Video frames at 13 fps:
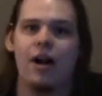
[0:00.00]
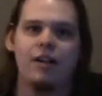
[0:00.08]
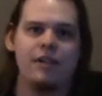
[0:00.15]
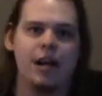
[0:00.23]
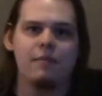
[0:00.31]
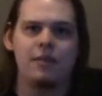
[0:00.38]

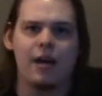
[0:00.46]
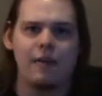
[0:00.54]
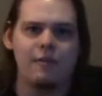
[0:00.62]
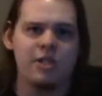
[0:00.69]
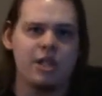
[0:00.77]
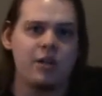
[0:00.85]
Hot Tub
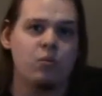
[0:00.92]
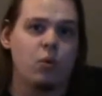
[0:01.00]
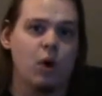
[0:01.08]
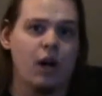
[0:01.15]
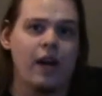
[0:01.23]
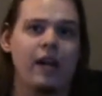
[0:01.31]
Time Machine
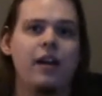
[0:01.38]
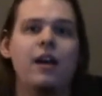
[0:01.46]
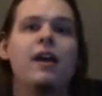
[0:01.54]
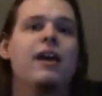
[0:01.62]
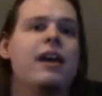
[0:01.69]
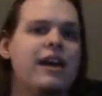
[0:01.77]
1
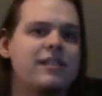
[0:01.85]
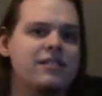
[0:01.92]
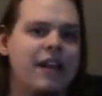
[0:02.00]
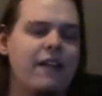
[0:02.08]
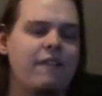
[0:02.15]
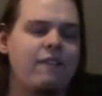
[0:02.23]
is
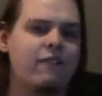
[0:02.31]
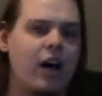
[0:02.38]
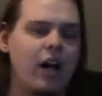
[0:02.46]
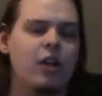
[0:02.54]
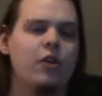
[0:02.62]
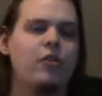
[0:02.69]
that it
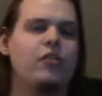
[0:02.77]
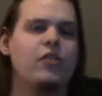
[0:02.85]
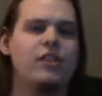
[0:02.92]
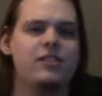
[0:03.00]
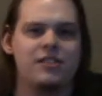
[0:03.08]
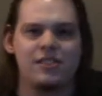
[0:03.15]
follows
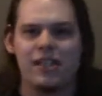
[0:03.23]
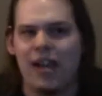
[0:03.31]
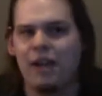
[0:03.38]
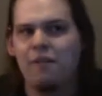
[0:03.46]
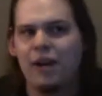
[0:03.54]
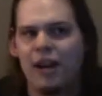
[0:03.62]
the
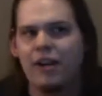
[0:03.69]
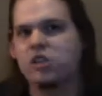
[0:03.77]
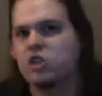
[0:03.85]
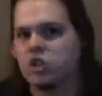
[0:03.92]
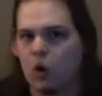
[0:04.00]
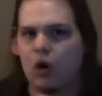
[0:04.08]
same kind of
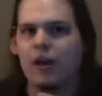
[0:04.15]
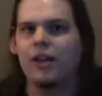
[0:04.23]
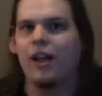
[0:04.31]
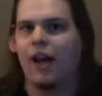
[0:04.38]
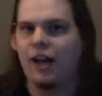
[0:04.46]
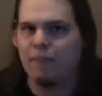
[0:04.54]

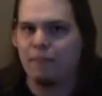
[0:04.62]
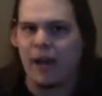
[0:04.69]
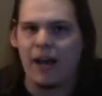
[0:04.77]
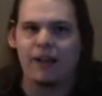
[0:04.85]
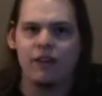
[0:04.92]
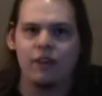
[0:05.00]
storyline of
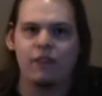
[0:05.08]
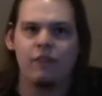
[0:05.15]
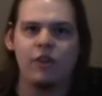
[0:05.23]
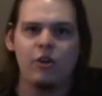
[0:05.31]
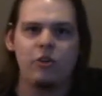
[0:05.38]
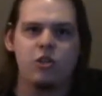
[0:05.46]
Back to the
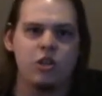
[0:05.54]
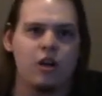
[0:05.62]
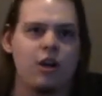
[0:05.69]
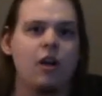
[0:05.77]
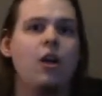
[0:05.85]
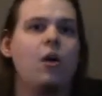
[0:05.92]

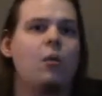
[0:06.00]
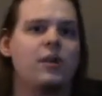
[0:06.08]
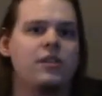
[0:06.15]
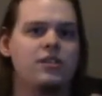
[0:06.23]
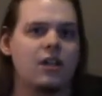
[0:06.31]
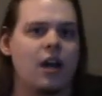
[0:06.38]
Future.
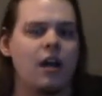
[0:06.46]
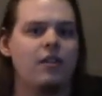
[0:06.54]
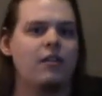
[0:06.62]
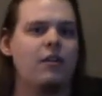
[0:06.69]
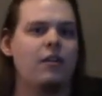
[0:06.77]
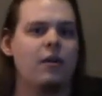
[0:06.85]
We
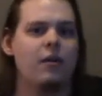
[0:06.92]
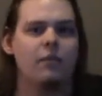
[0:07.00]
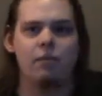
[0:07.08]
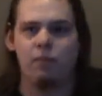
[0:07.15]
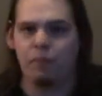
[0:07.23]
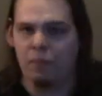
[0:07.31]
start in
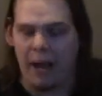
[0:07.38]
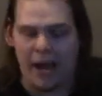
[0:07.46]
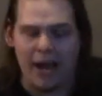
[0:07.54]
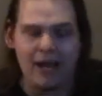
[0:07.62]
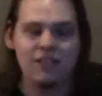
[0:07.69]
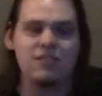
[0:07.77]
the
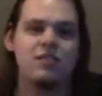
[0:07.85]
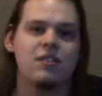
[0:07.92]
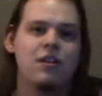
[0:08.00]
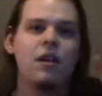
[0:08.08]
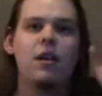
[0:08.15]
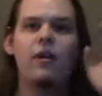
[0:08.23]

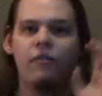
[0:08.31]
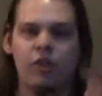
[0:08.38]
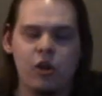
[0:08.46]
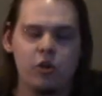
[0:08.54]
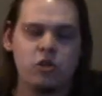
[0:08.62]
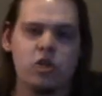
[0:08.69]
past,
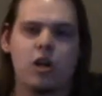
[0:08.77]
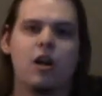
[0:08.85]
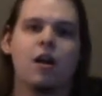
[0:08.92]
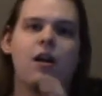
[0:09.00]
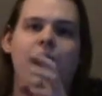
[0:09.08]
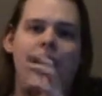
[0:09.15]

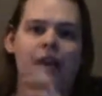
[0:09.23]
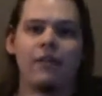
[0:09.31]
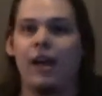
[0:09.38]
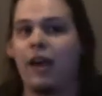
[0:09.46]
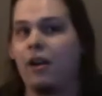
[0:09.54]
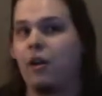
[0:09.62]
future,
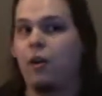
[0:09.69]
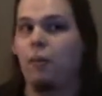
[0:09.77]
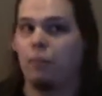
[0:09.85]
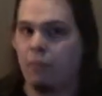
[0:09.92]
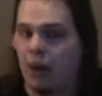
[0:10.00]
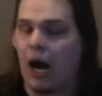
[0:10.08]
and then
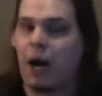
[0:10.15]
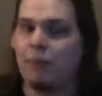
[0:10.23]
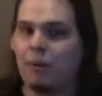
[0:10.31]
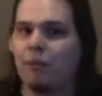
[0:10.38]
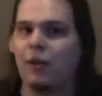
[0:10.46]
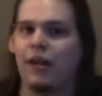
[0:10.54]

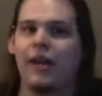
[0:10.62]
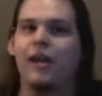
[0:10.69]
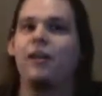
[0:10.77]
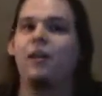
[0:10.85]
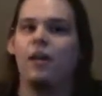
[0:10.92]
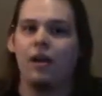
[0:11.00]

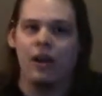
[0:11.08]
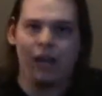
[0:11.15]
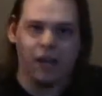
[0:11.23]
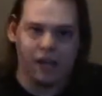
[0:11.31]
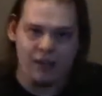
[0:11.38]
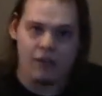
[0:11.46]
probably
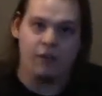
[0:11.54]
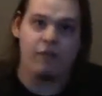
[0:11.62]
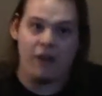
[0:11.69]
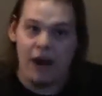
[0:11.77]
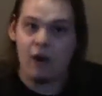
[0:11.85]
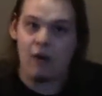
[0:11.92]
in the
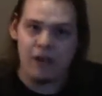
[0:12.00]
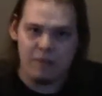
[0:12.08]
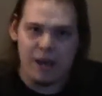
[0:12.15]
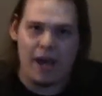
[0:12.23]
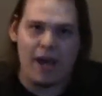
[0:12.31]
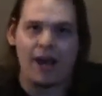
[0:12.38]
very
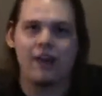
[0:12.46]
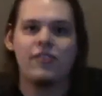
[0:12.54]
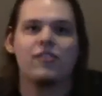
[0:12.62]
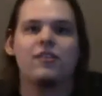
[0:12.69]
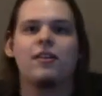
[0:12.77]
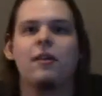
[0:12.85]

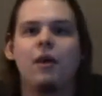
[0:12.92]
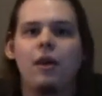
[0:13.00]
past.